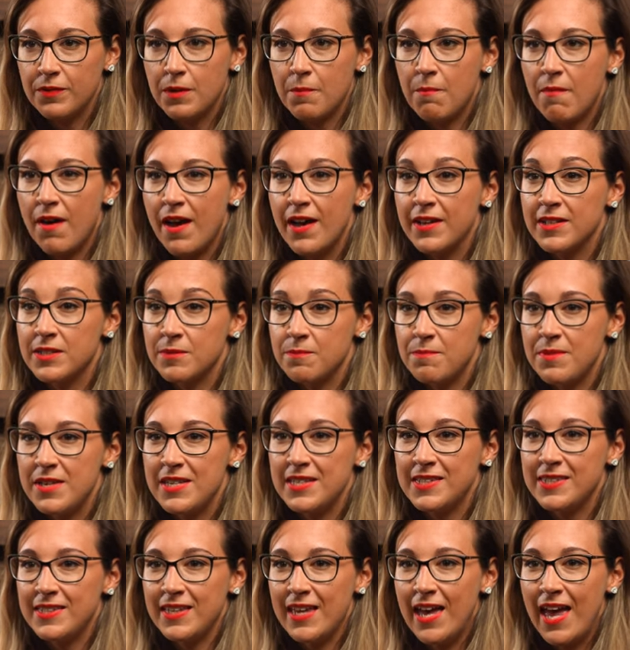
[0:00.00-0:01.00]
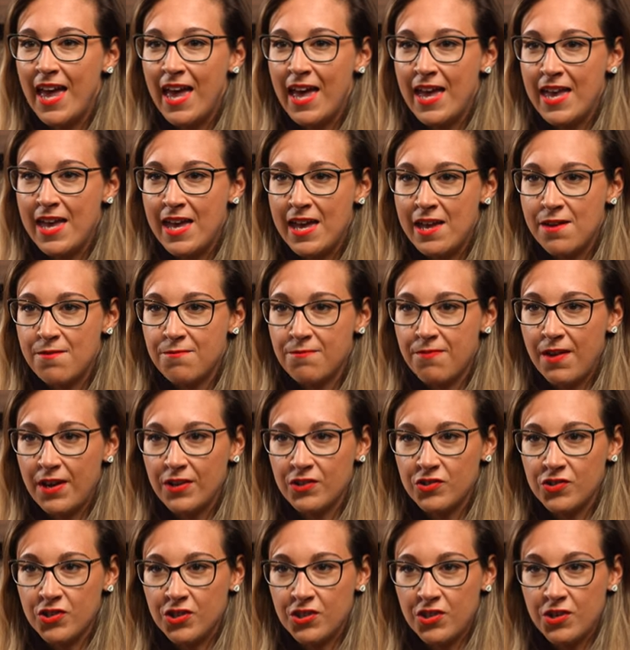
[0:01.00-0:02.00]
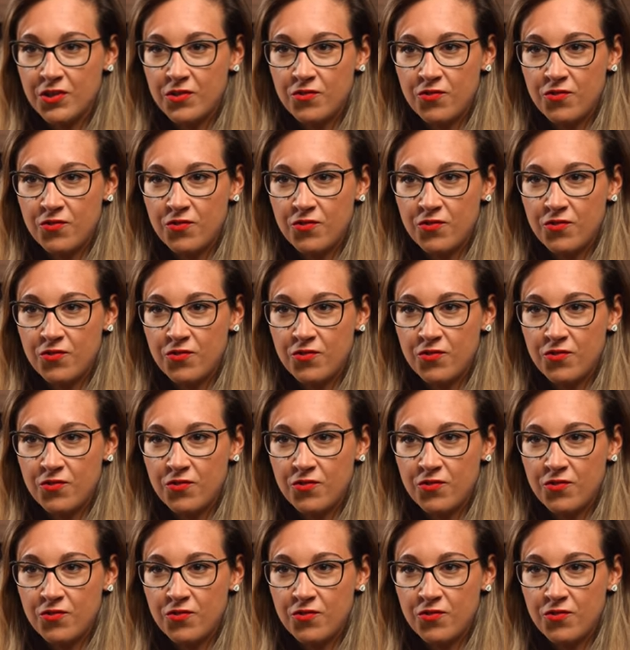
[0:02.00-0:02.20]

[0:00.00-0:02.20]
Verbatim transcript: the Maxx BCAA functional